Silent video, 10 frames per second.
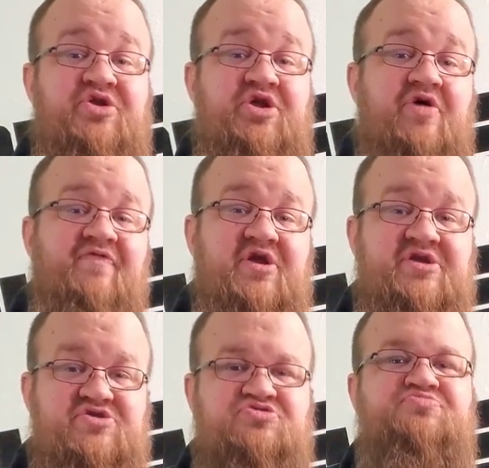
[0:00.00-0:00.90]
don't
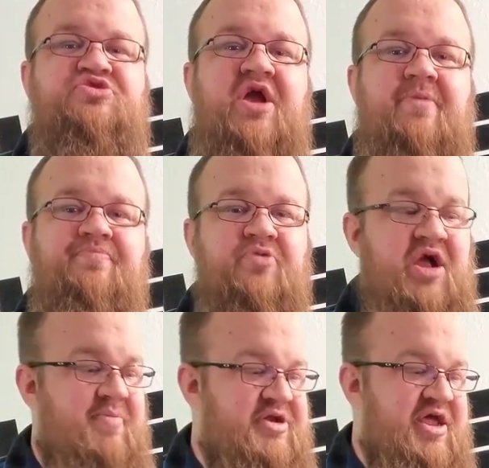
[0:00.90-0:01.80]
forget to subscribe.
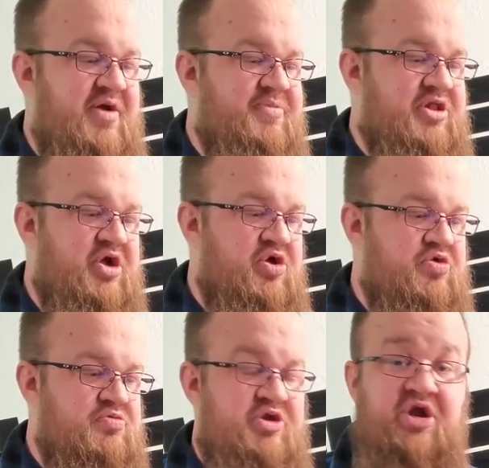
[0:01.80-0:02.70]
Comment down
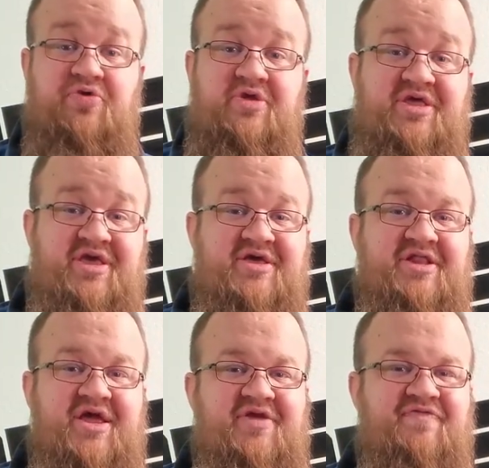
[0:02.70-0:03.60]
below, you know, hit
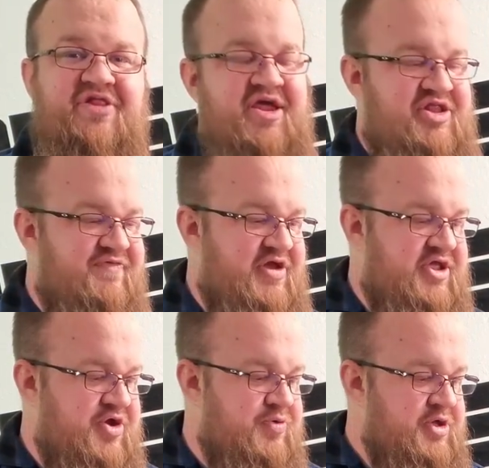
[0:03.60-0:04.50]
like if you liked the
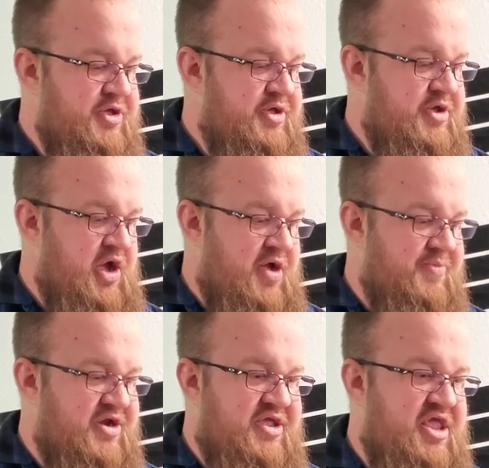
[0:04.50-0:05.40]
video. I'm
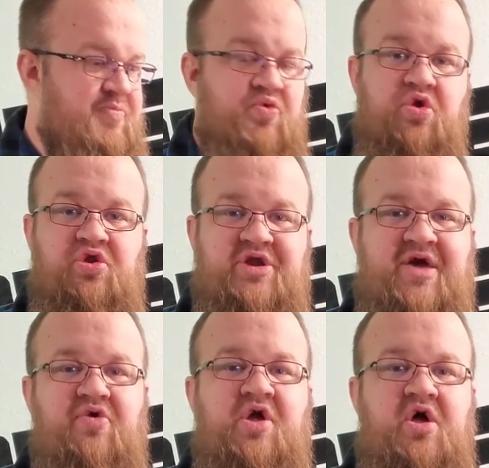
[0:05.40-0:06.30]
going to keep rolling
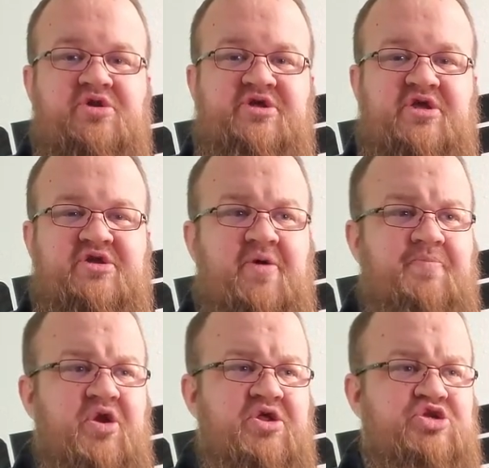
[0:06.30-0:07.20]
out content. I'm
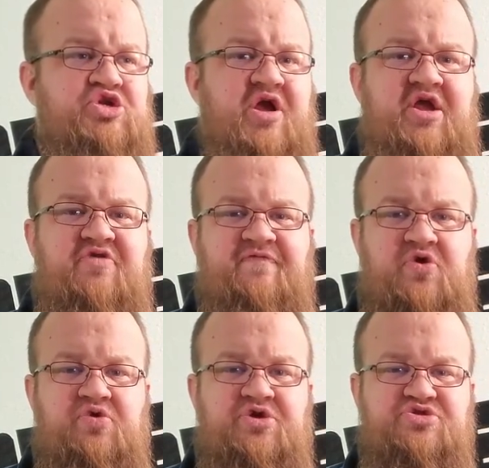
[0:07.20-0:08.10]
going to try and
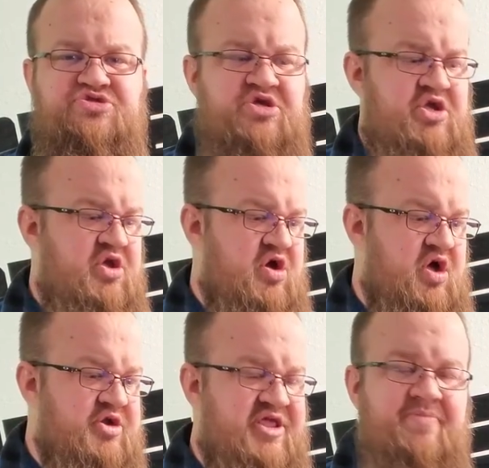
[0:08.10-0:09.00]
focus
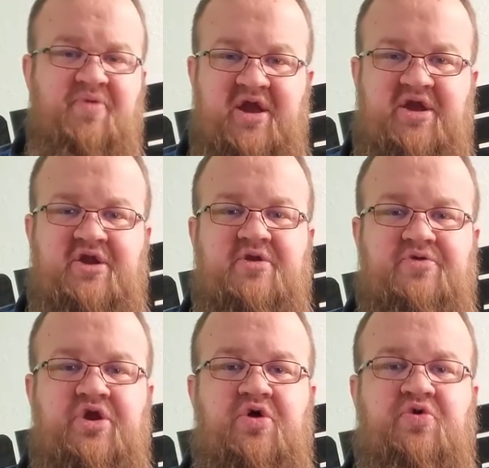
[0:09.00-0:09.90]
on keep bringing,
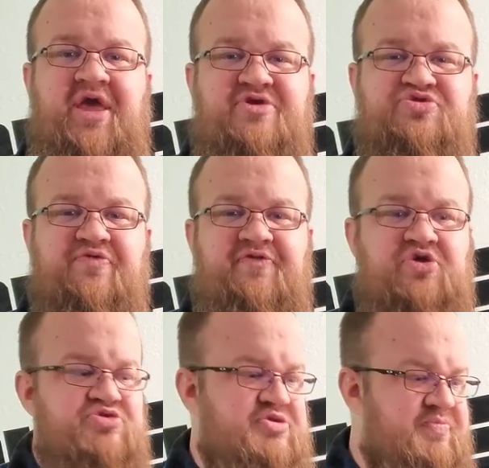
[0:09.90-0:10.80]
you know, case
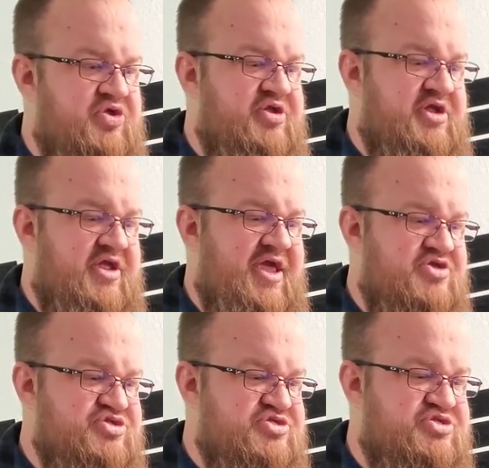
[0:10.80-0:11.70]
reviews and building in
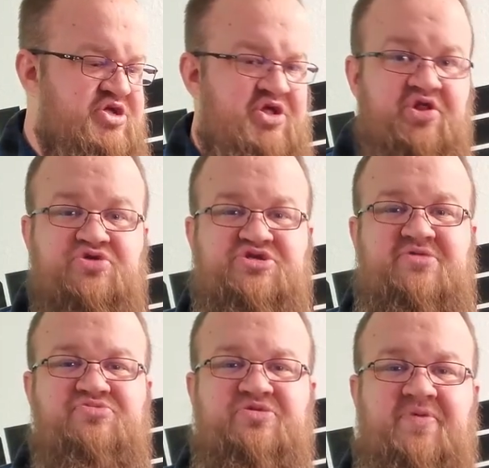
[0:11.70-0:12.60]
cases. Those
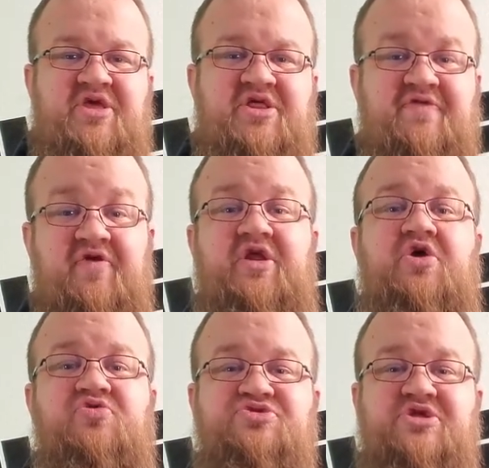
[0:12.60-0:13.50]
seems to be the
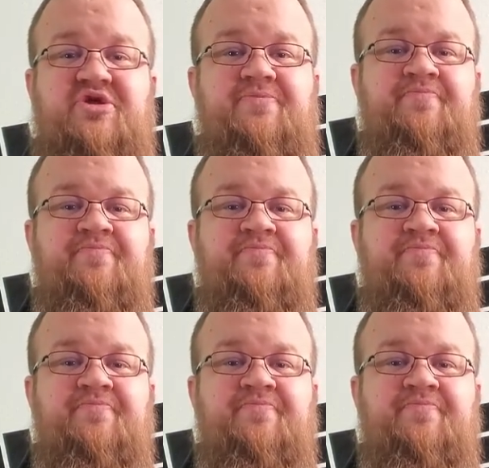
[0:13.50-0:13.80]
videos that,